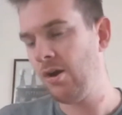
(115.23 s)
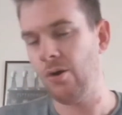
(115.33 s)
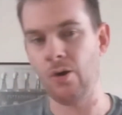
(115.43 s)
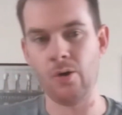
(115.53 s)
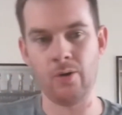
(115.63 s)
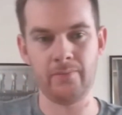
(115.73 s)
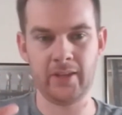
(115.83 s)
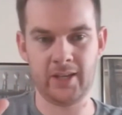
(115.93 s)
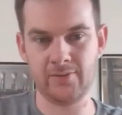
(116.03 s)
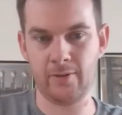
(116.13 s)
Or
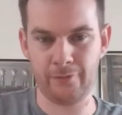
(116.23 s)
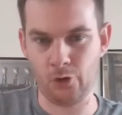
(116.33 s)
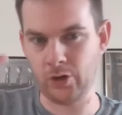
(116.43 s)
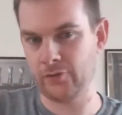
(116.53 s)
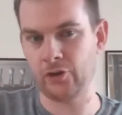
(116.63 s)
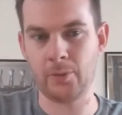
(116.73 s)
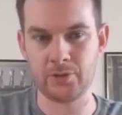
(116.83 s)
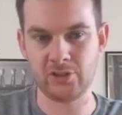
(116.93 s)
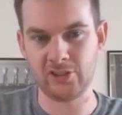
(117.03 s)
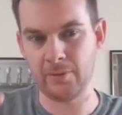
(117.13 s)
they give up four different
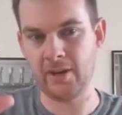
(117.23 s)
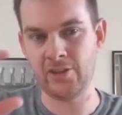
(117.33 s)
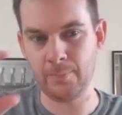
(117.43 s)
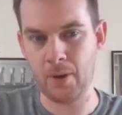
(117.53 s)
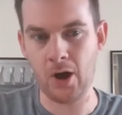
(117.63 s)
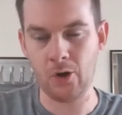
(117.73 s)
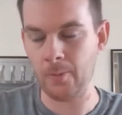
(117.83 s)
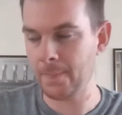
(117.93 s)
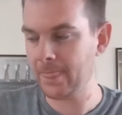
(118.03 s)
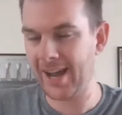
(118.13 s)
options in, the
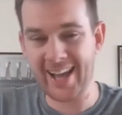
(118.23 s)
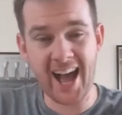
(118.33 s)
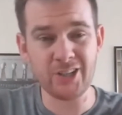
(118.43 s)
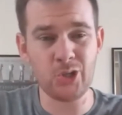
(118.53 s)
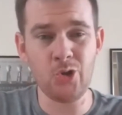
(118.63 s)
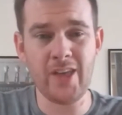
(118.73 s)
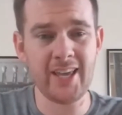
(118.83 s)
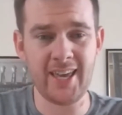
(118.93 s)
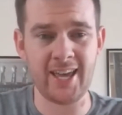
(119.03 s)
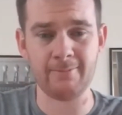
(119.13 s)
poll. I can't do
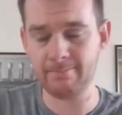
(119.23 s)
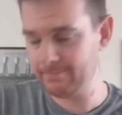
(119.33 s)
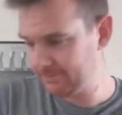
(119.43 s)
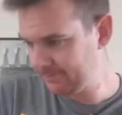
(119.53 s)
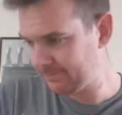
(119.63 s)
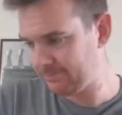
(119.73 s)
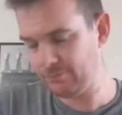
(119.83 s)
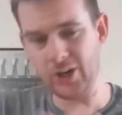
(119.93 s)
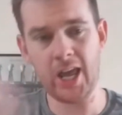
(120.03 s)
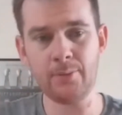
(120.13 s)
that yet.
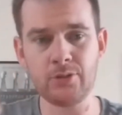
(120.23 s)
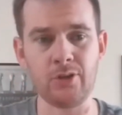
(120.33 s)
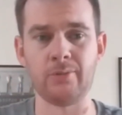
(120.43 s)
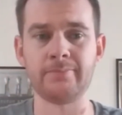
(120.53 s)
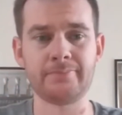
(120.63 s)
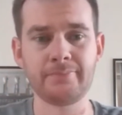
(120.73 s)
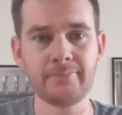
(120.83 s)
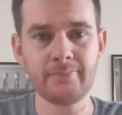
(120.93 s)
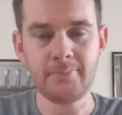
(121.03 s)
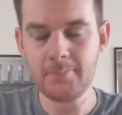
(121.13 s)
not able to.
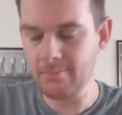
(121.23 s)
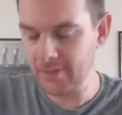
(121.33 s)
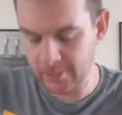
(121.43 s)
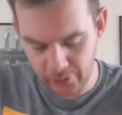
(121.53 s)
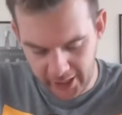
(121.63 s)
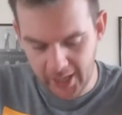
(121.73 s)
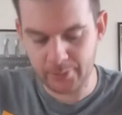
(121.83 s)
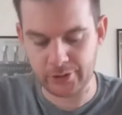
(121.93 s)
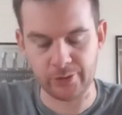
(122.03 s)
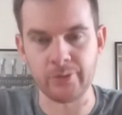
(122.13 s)
I'm not
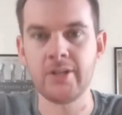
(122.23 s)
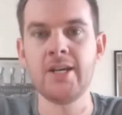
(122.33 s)
able to.